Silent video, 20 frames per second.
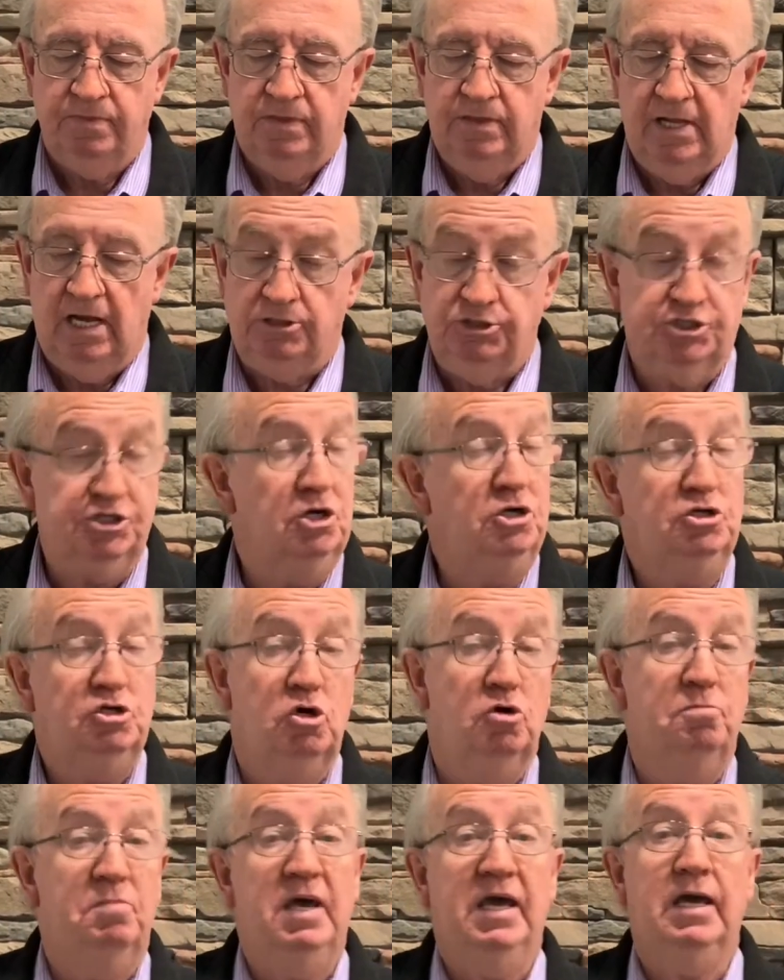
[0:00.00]
Now, should
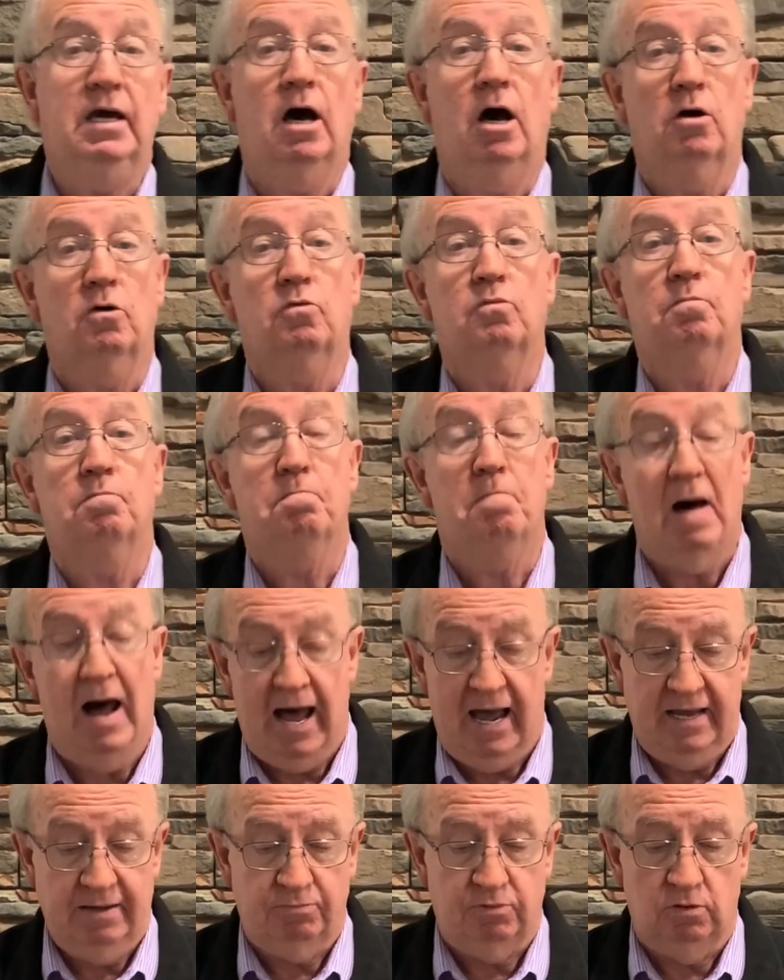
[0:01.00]
you be a
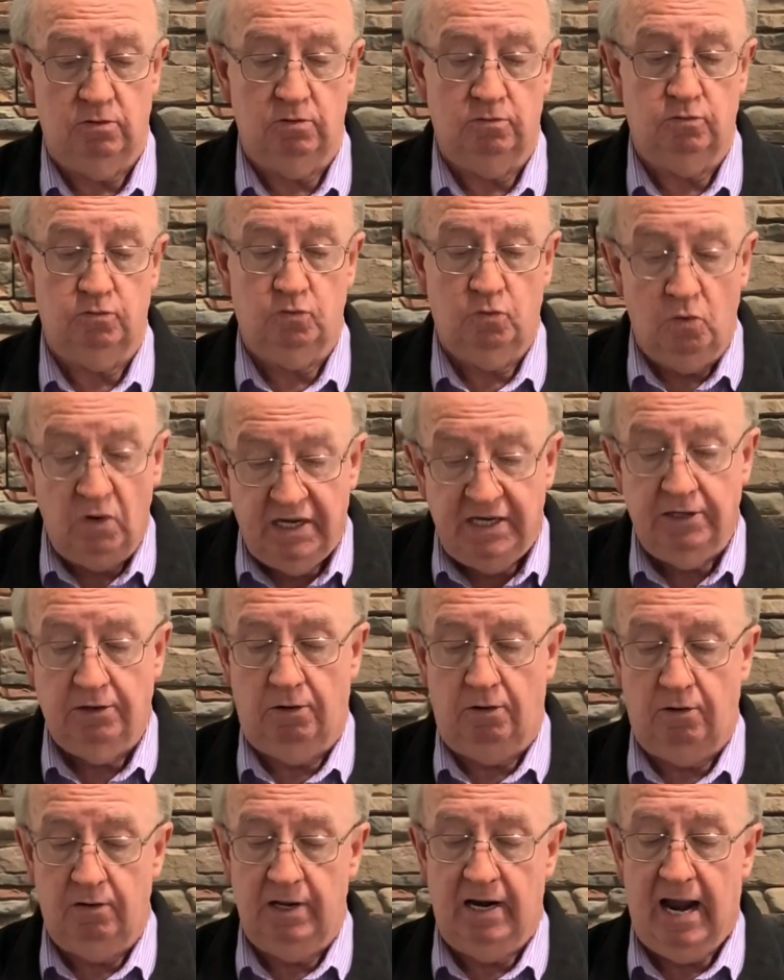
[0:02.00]
Bible
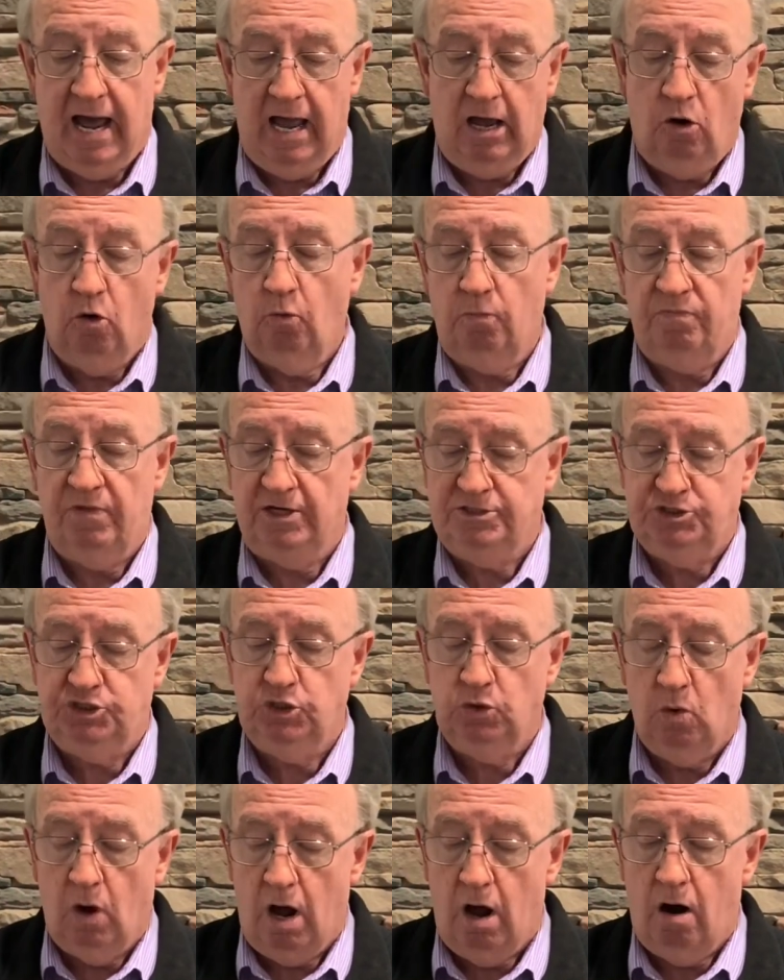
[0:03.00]
reader, and I hope that
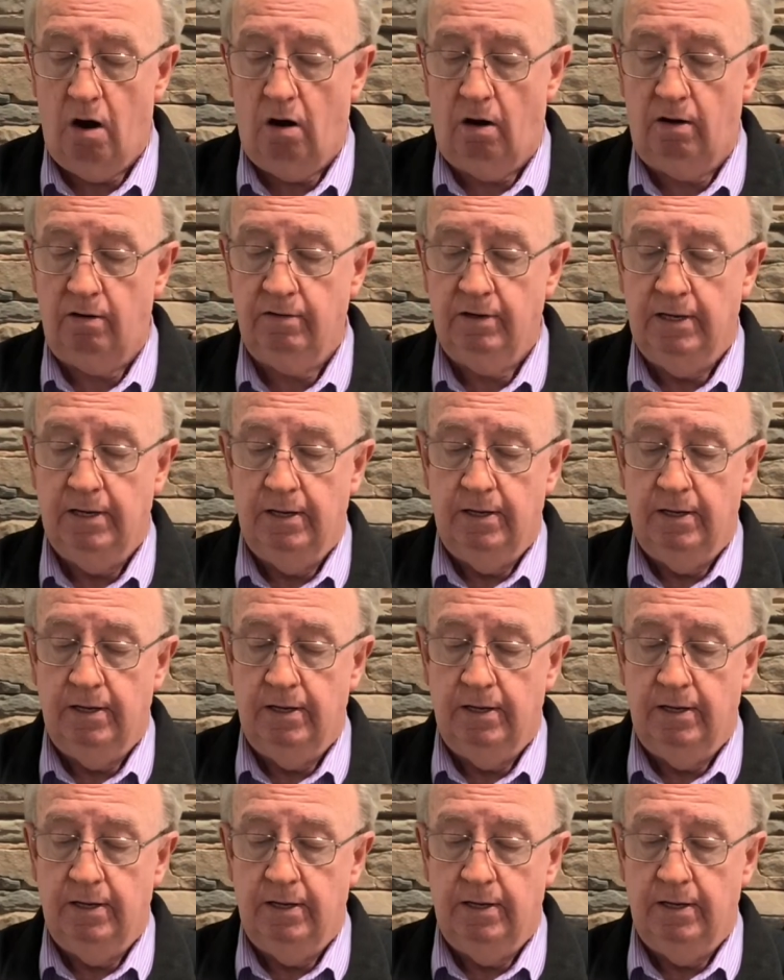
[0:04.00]
you are,